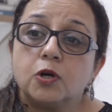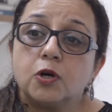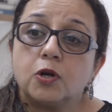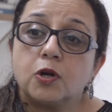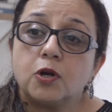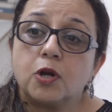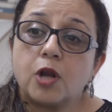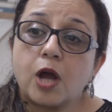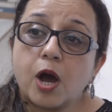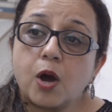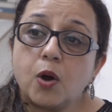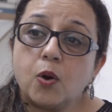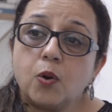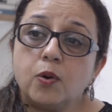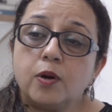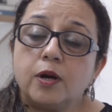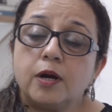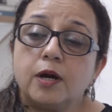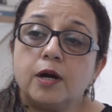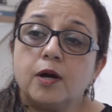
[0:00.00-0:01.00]

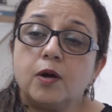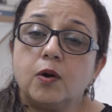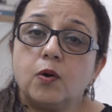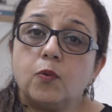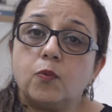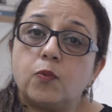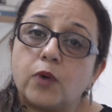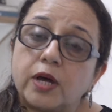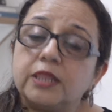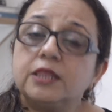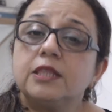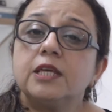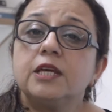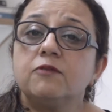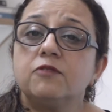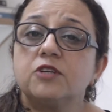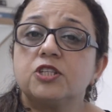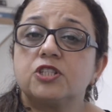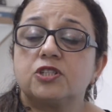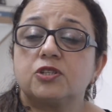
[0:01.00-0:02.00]
Now, one
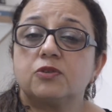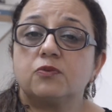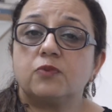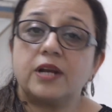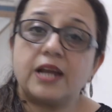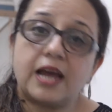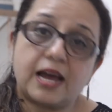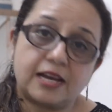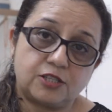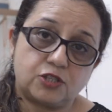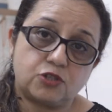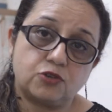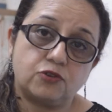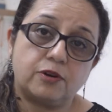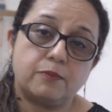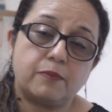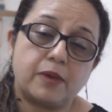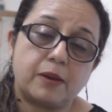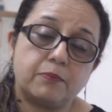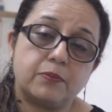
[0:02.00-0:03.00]
thing which one has to
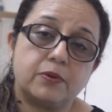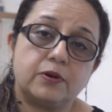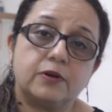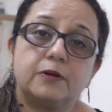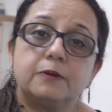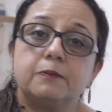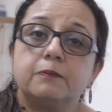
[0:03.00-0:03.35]
remember